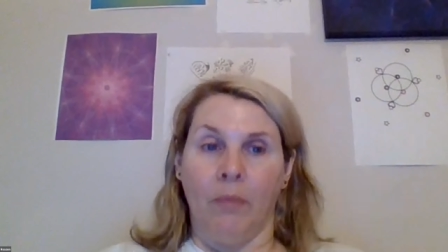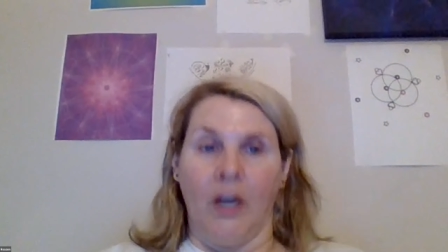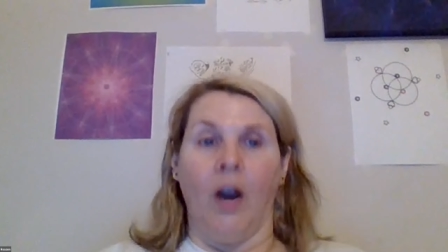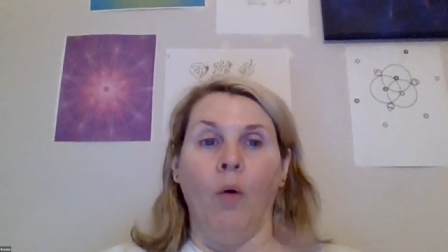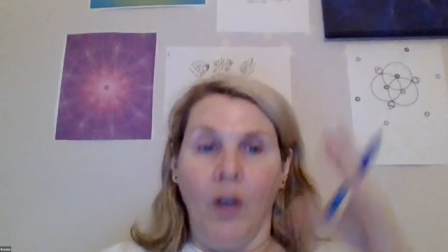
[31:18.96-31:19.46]

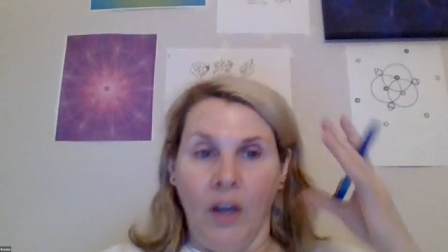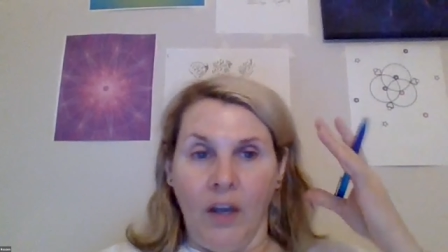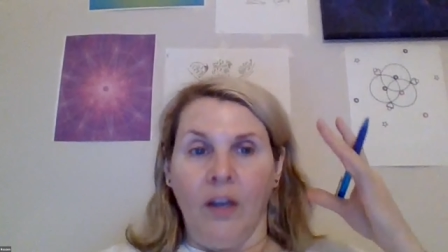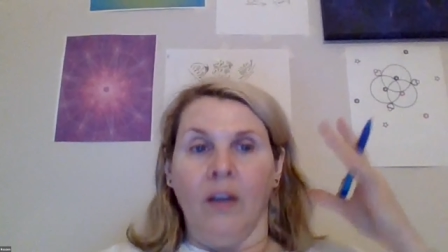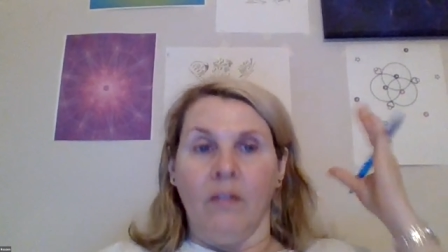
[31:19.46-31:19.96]
be,
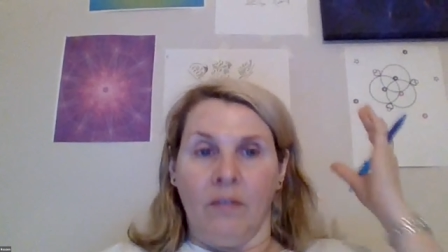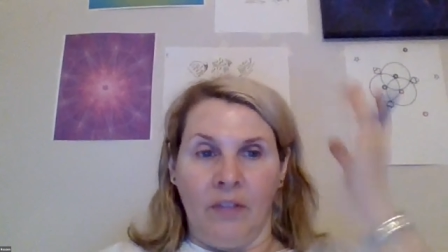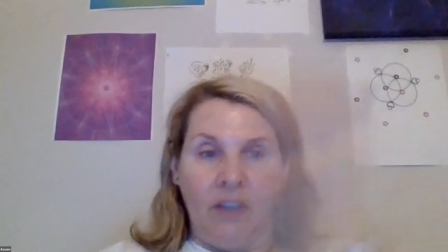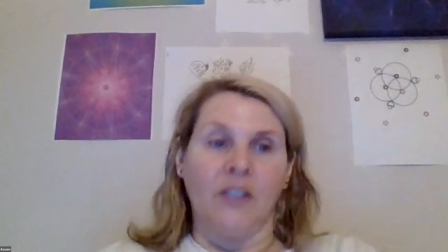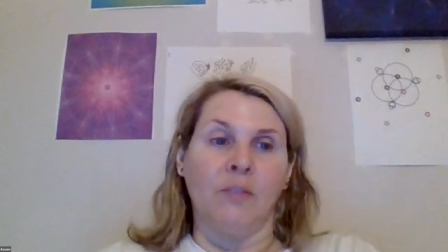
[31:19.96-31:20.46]

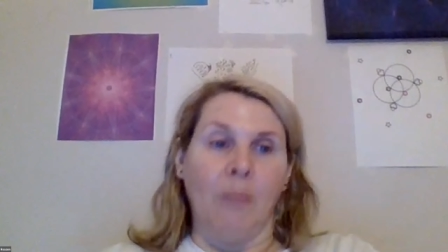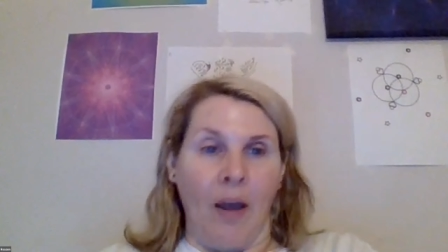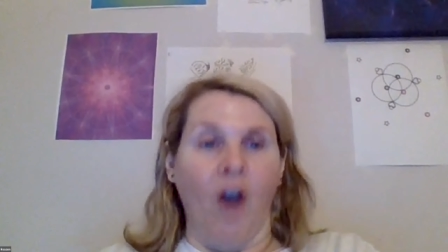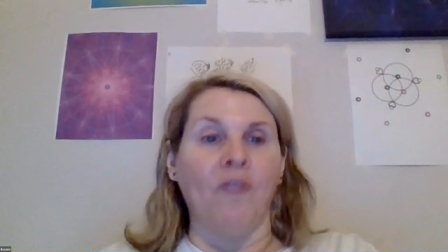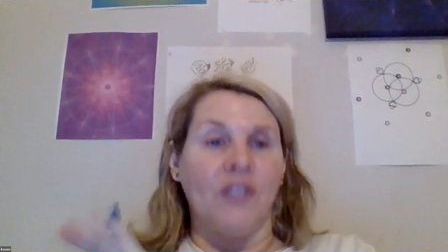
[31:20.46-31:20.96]
this is my
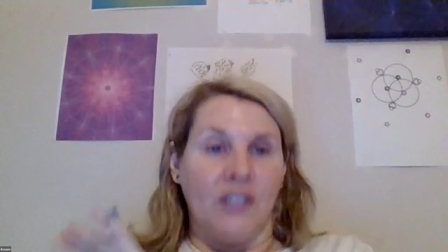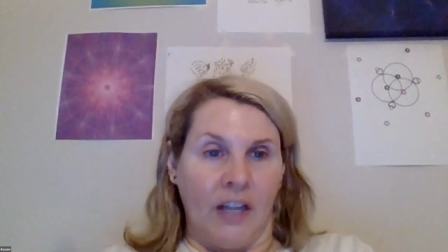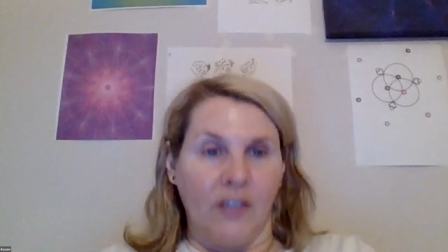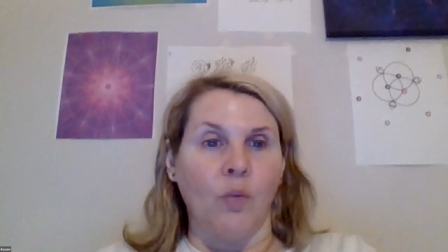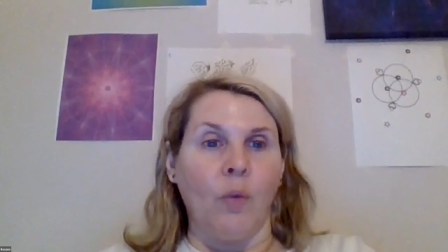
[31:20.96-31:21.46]
office and
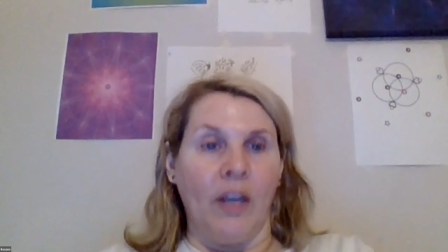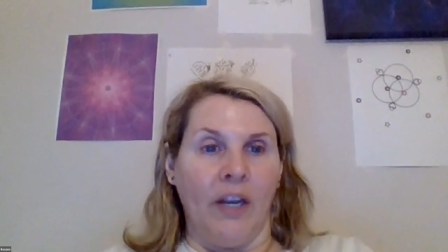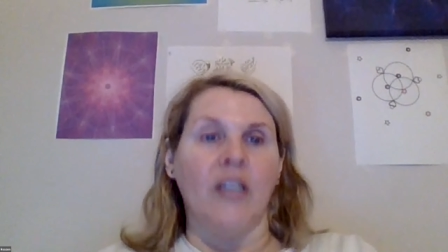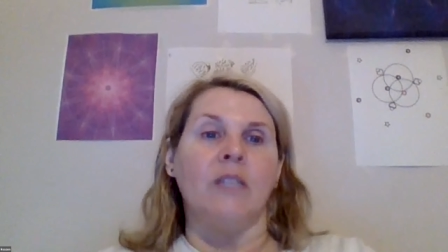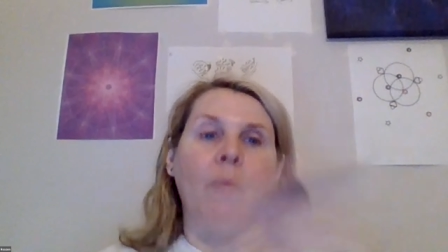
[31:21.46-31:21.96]
that's the way it
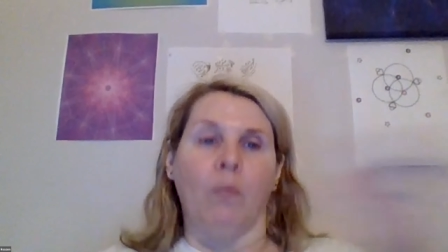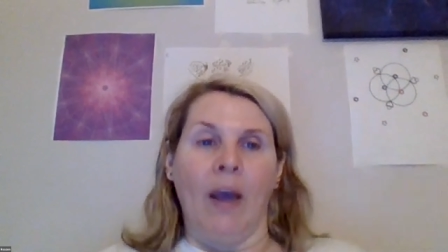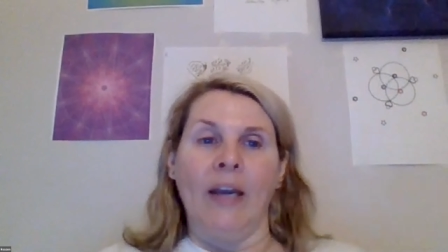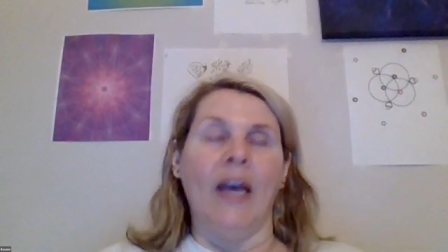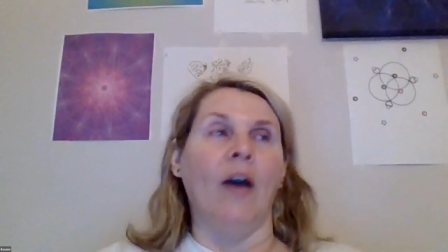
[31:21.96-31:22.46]
is. But
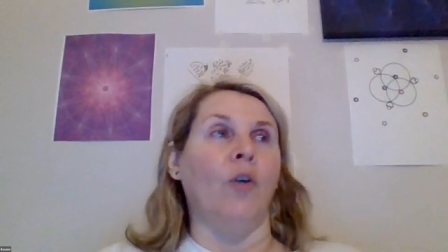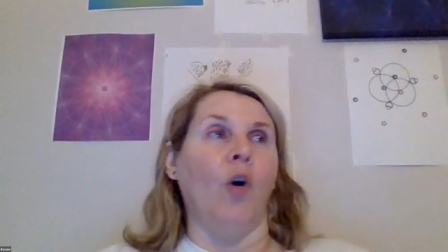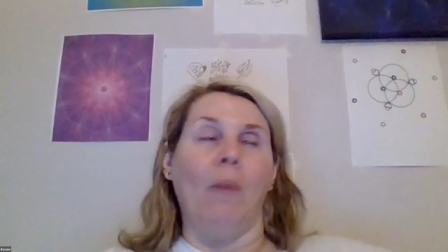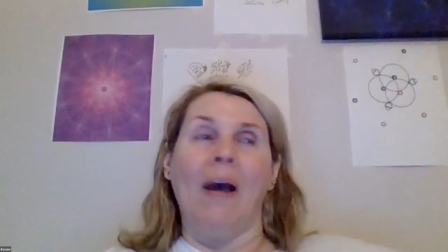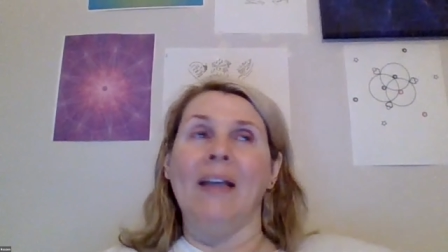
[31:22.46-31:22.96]
right now,
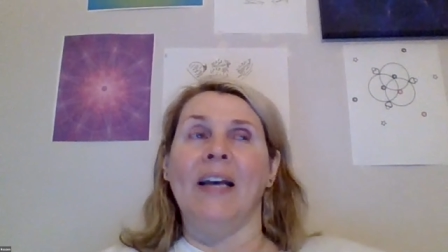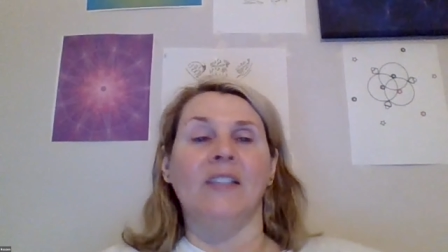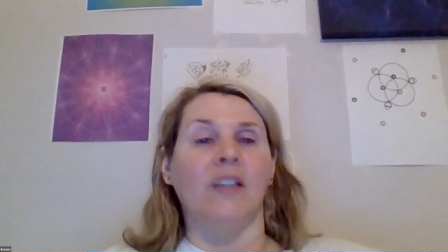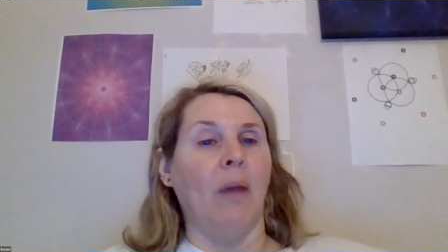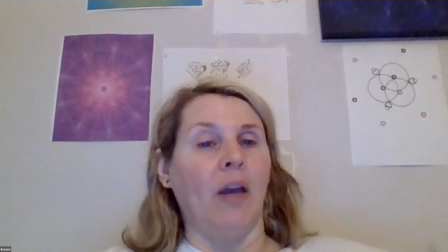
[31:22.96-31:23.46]
no, my
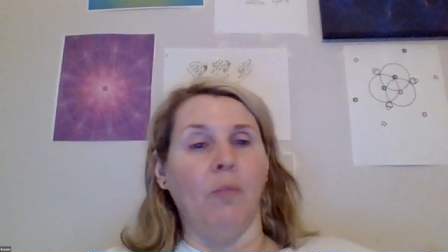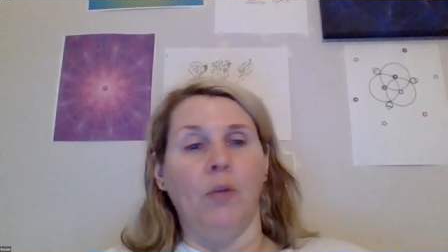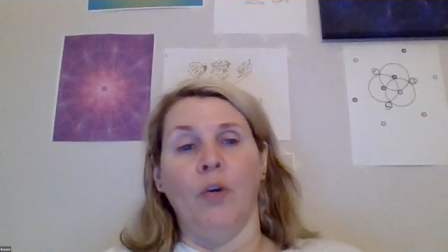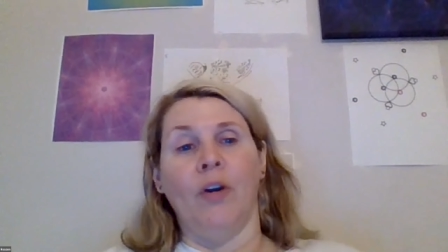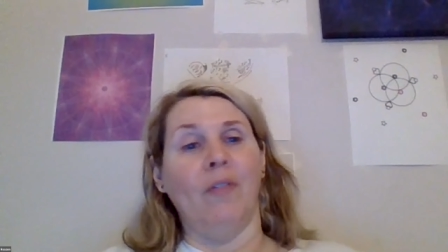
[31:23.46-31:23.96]
desk and my
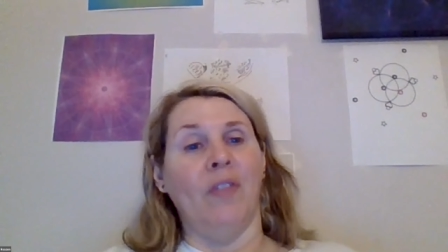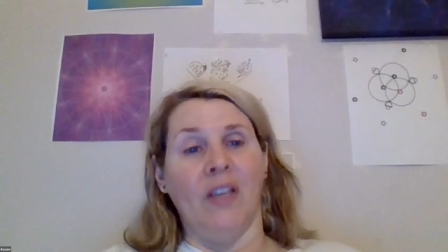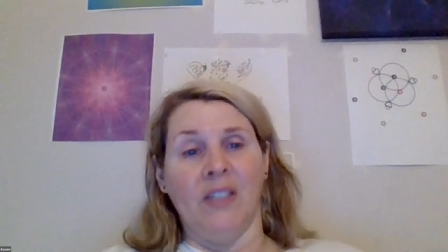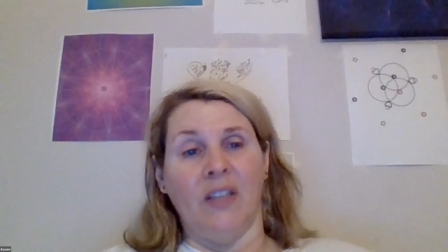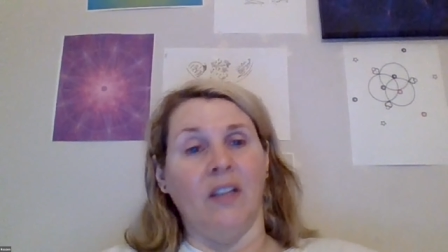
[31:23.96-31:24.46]
computer and everything
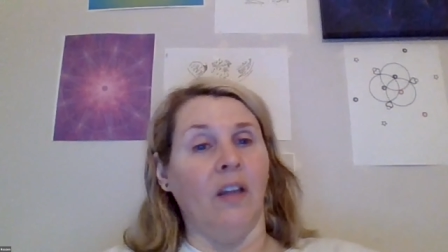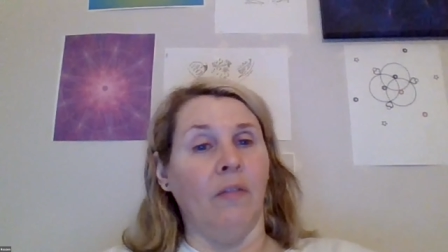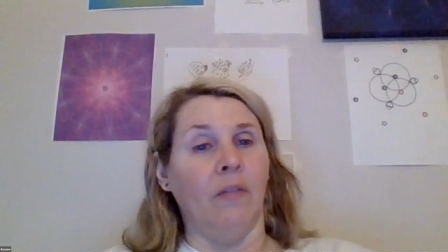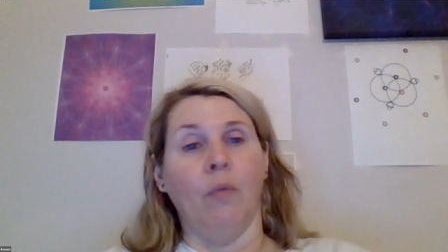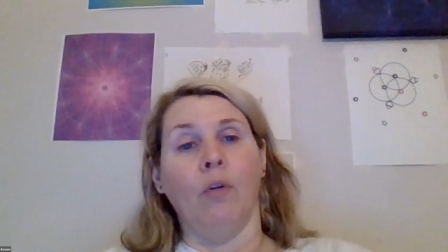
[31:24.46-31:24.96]
is in the
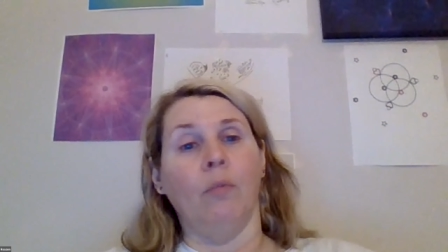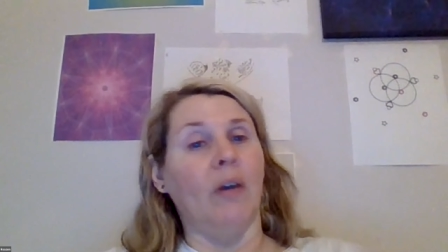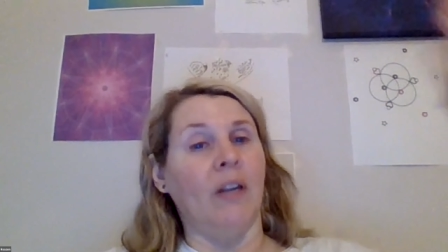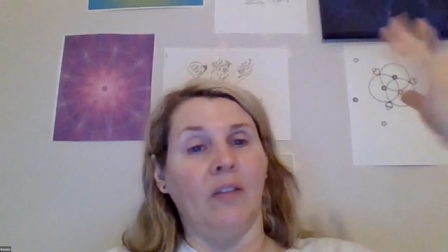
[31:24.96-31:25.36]
living room. And it's,